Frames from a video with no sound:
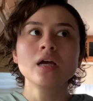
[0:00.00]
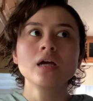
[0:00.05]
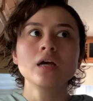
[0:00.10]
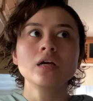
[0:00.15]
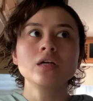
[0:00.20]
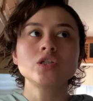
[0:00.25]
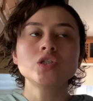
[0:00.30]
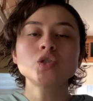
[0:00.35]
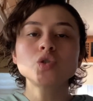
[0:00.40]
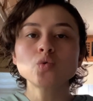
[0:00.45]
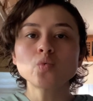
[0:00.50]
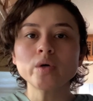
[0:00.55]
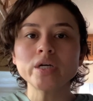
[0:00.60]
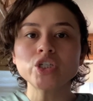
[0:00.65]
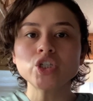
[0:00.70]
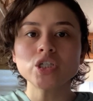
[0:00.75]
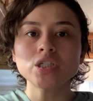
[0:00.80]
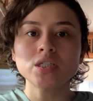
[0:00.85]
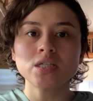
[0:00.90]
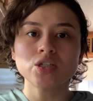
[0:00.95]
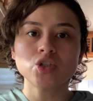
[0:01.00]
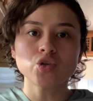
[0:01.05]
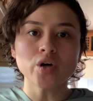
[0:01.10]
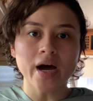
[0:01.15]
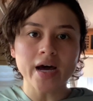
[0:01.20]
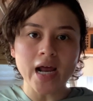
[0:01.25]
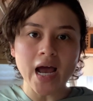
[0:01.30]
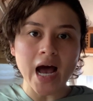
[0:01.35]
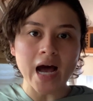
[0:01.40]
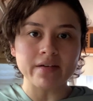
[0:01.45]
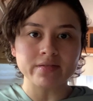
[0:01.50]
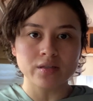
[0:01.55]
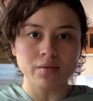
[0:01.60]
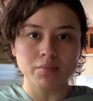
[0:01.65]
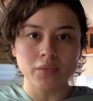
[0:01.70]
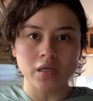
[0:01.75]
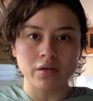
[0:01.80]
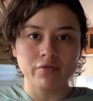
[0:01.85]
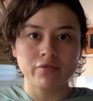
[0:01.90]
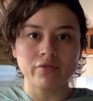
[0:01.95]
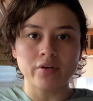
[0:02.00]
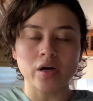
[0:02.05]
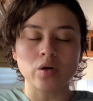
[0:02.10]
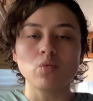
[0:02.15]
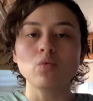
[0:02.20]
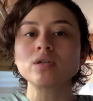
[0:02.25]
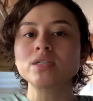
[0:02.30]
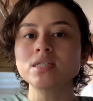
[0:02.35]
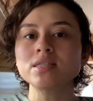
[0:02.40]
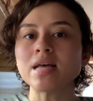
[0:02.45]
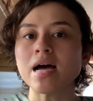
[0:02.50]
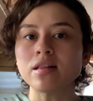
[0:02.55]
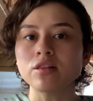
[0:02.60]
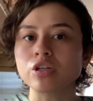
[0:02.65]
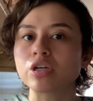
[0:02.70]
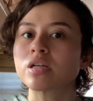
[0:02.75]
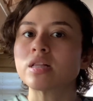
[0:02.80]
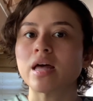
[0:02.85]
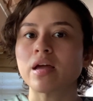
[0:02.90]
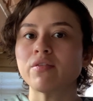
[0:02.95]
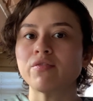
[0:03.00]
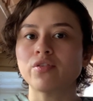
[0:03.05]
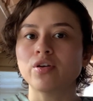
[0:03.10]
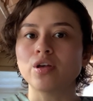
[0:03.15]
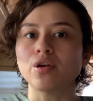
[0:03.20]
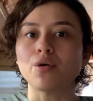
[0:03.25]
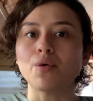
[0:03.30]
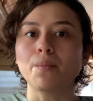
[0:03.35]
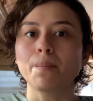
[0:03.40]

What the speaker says: switch it to try to have something fun. What does that look like for you?